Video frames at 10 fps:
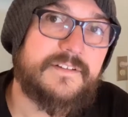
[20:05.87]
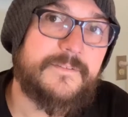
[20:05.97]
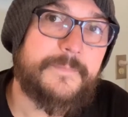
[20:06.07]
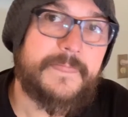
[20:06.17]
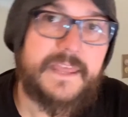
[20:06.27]

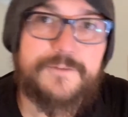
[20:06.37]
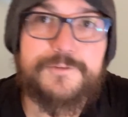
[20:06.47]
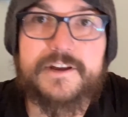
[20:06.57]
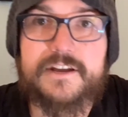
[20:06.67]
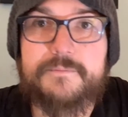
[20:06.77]
If you're going to
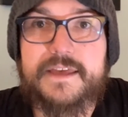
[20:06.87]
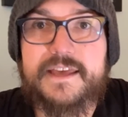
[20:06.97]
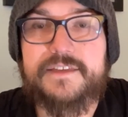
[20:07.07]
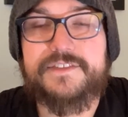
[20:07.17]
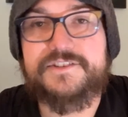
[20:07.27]
make the
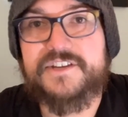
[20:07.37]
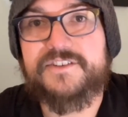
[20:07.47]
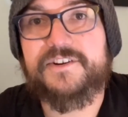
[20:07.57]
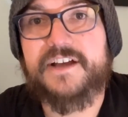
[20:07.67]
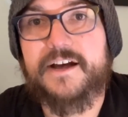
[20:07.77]
gender
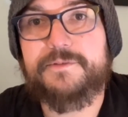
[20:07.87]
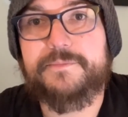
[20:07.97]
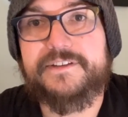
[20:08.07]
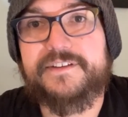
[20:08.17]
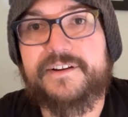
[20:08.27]

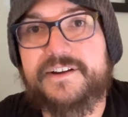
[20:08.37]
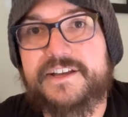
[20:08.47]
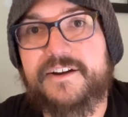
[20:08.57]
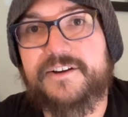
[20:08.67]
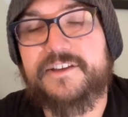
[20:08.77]
complementarity
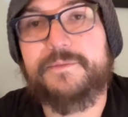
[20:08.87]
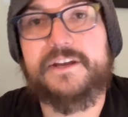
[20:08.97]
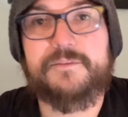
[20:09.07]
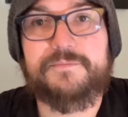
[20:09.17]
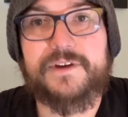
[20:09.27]
argument and
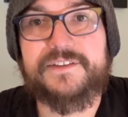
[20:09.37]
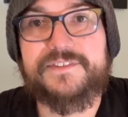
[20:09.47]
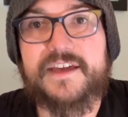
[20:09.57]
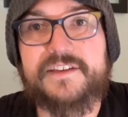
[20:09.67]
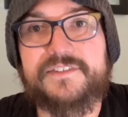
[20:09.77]
bring
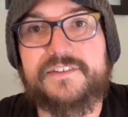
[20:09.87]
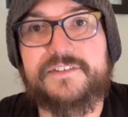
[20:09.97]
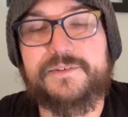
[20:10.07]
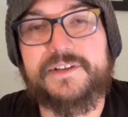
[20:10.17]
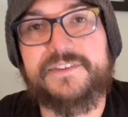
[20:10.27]
sex into it
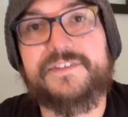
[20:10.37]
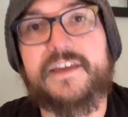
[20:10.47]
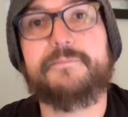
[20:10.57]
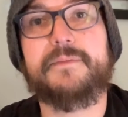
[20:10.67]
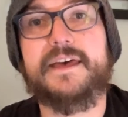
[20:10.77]
and say
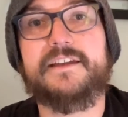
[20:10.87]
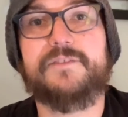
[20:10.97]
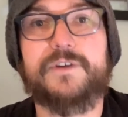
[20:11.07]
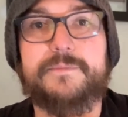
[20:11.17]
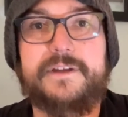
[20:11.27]
men and
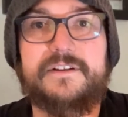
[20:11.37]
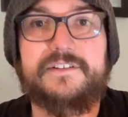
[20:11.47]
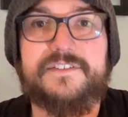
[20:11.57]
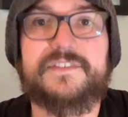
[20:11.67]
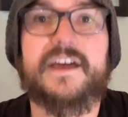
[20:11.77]
women are
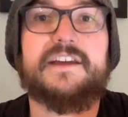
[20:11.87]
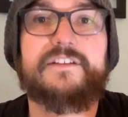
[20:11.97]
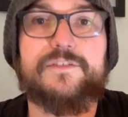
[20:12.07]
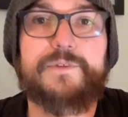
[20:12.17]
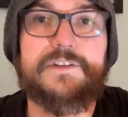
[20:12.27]
designed to
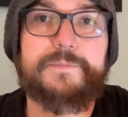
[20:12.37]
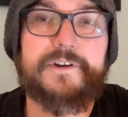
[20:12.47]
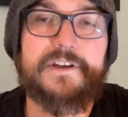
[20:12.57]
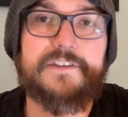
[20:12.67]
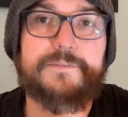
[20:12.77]

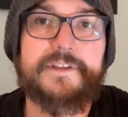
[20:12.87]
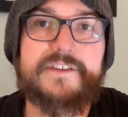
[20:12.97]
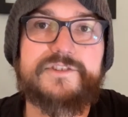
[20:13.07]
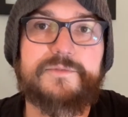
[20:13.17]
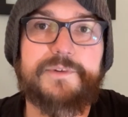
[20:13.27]
experience pleasure
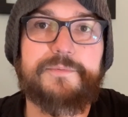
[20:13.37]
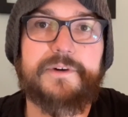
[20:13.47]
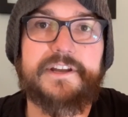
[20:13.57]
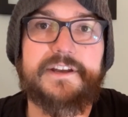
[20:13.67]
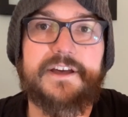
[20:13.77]
with one
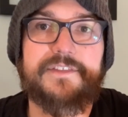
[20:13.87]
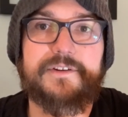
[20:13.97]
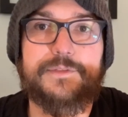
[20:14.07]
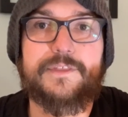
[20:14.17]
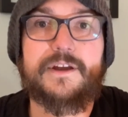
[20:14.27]
another,
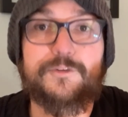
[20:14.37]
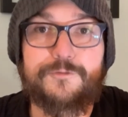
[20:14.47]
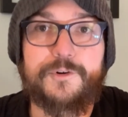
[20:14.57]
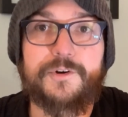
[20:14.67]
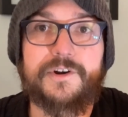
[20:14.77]

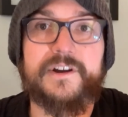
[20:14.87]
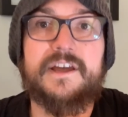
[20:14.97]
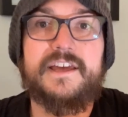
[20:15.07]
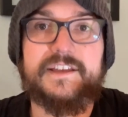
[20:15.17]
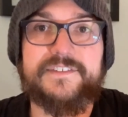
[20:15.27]
therefore
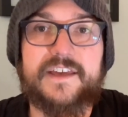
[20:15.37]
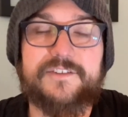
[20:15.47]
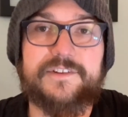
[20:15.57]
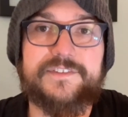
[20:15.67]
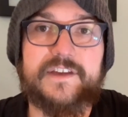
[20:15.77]
it's
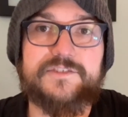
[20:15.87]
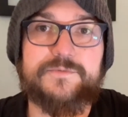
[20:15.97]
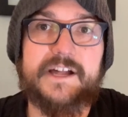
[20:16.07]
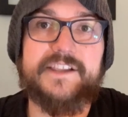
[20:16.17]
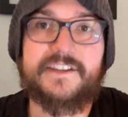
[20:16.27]

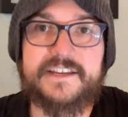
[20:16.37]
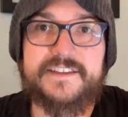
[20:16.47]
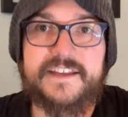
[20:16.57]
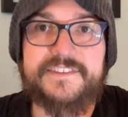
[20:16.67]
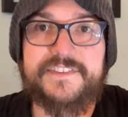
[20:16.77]
heterosexuality and that's
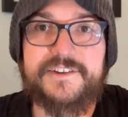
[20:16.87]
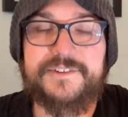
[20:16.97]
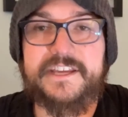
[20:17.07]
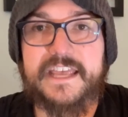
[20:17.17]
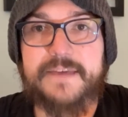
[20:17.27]
the only
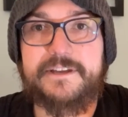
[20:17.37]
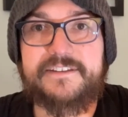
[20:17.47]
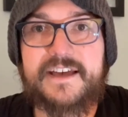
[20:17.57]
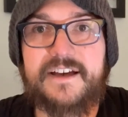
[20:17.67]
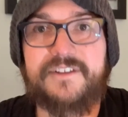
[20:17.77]
game in
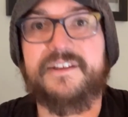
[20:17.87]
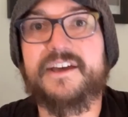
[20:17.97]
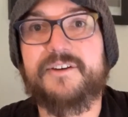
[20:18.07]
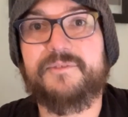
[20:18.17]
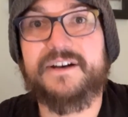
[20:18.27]
town, well,